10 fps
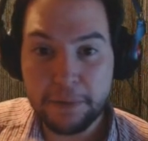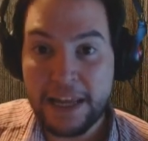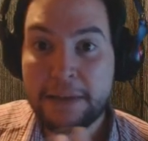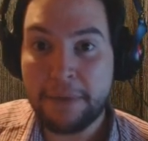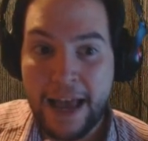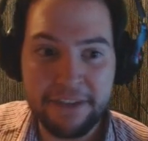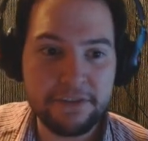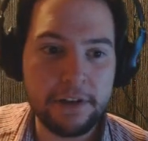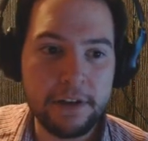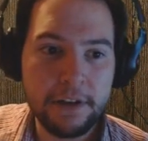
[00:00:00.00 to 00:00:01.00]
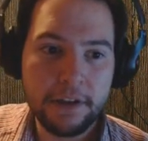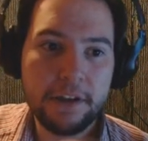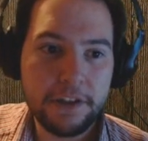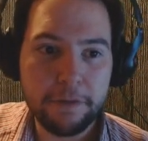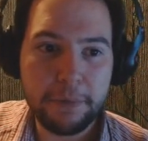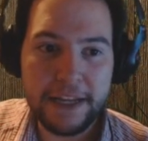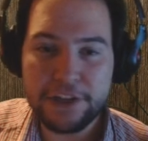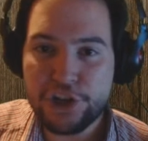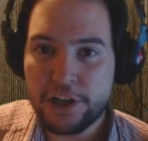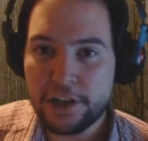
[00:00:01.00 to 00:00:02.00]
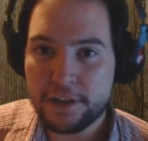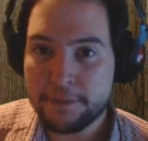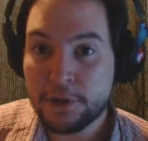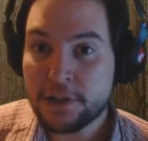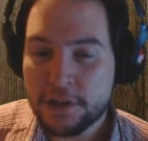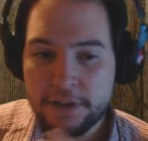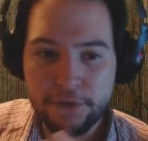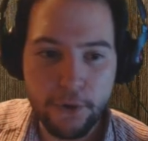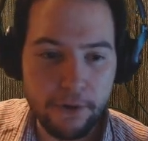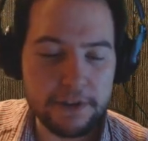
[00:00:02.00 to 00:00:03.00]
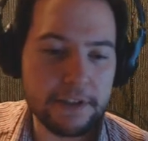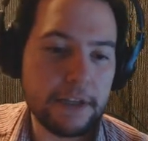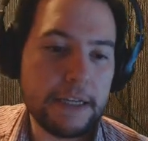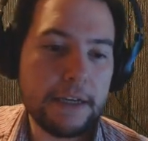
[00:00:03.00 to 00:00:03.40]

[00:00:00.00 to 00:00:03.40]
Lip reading: Play him after you've played your musters, of course.